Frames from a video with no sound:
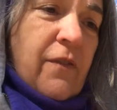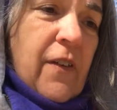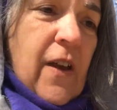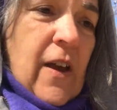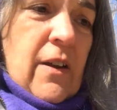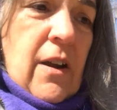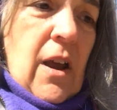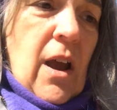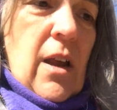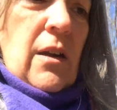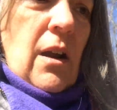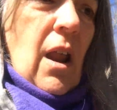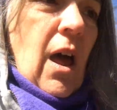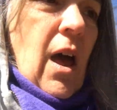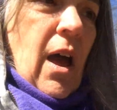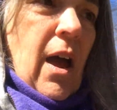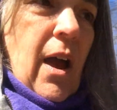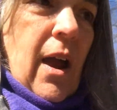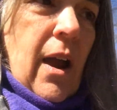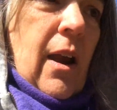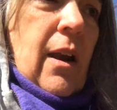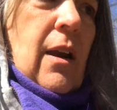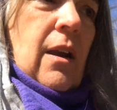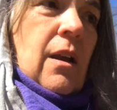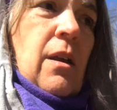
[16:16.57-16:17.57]
found
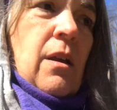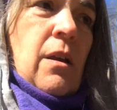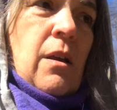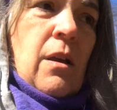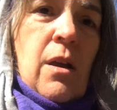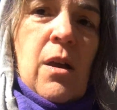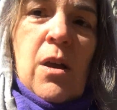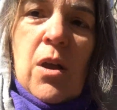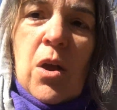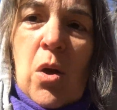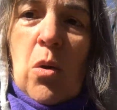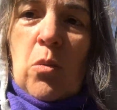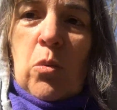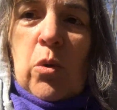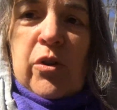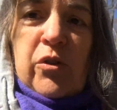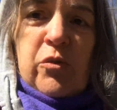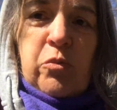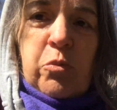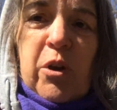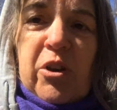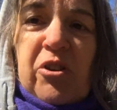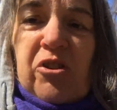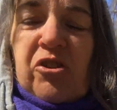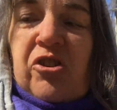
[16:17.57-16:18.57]
online
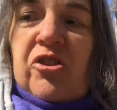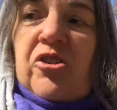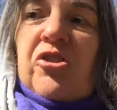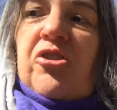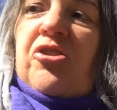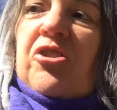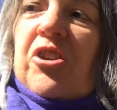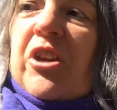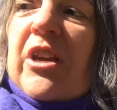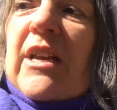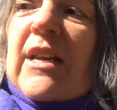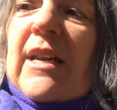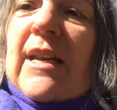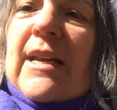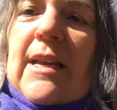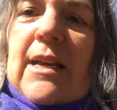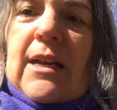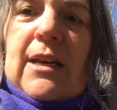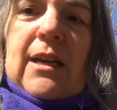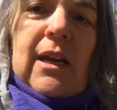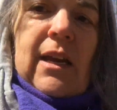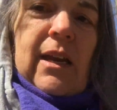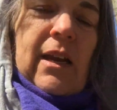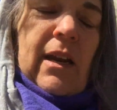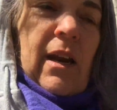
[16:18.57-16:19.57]
was what she
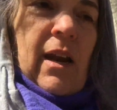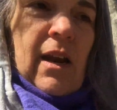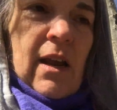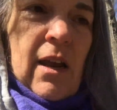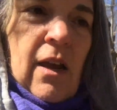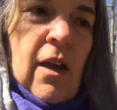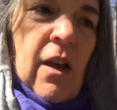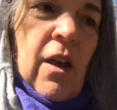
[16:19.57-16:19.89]
needed